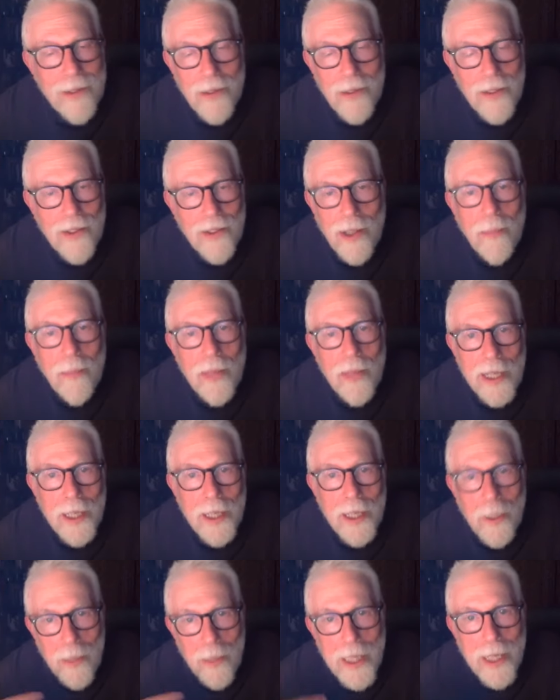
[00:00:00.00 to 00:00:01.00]
somebody
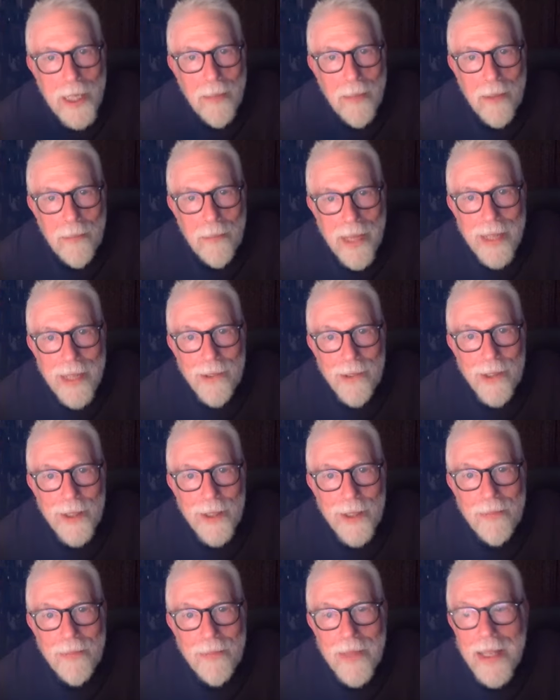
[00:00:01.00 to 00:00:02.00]
to become a
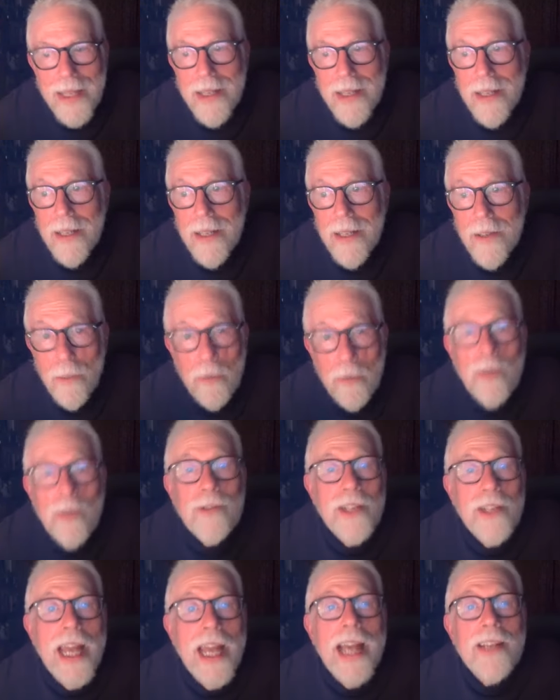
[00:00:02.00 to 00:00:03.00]
Mason. The
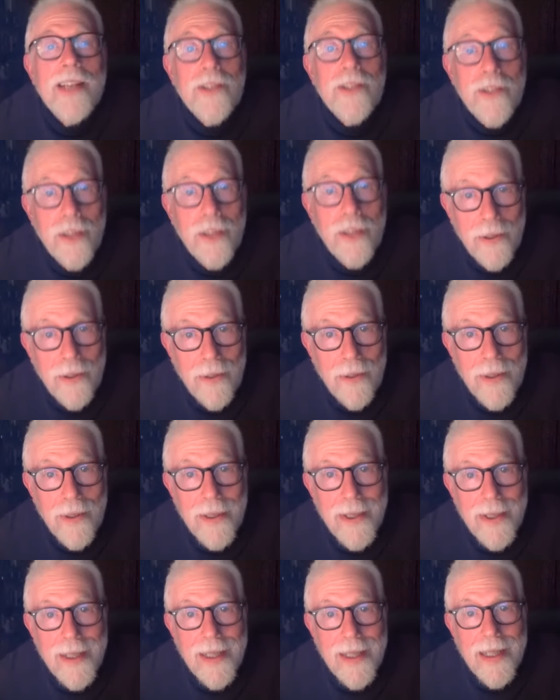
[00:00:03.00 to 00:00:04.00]
person has to
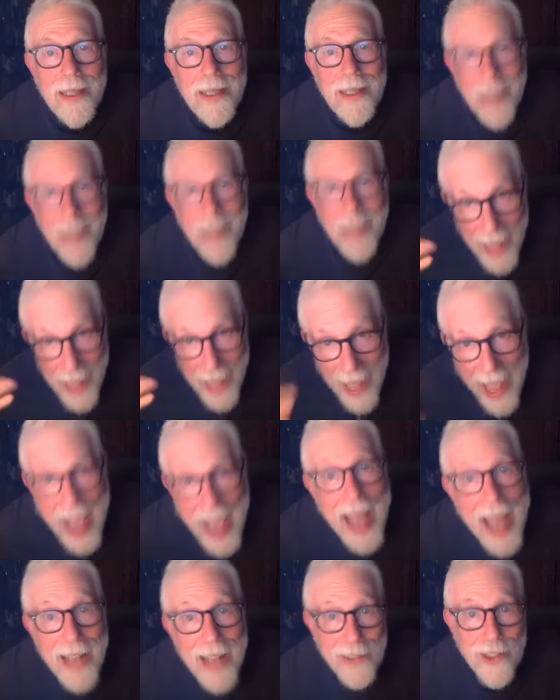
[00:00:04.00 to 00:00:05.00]

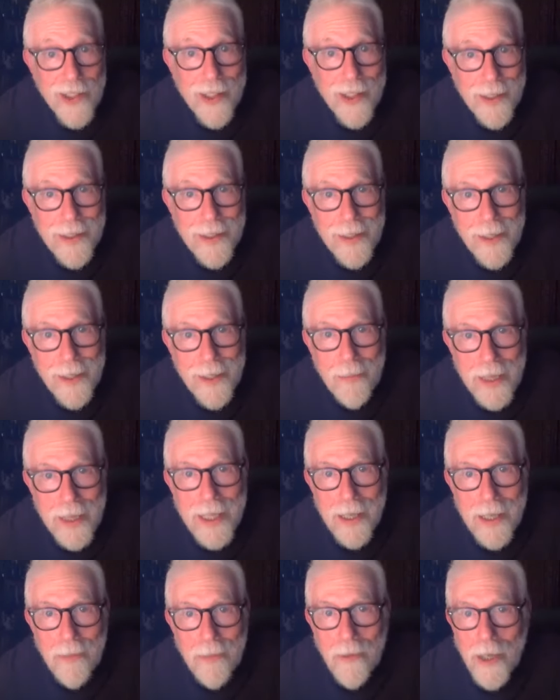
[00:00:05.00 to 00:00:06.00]
ask to
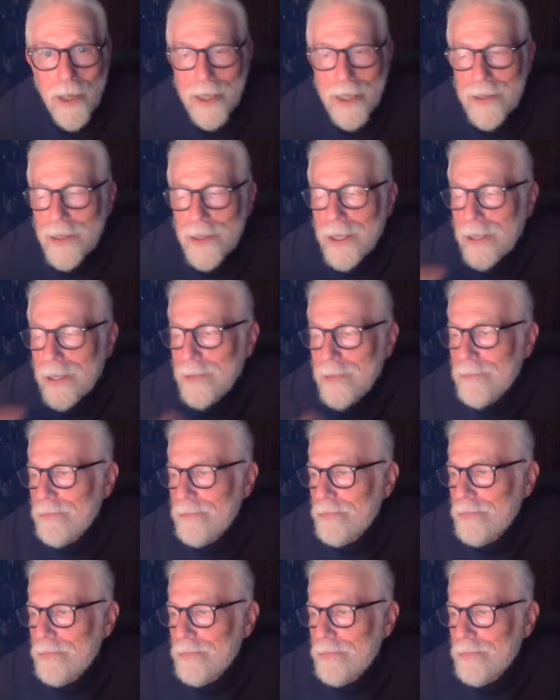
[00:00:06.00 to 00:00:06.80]
become one, you know.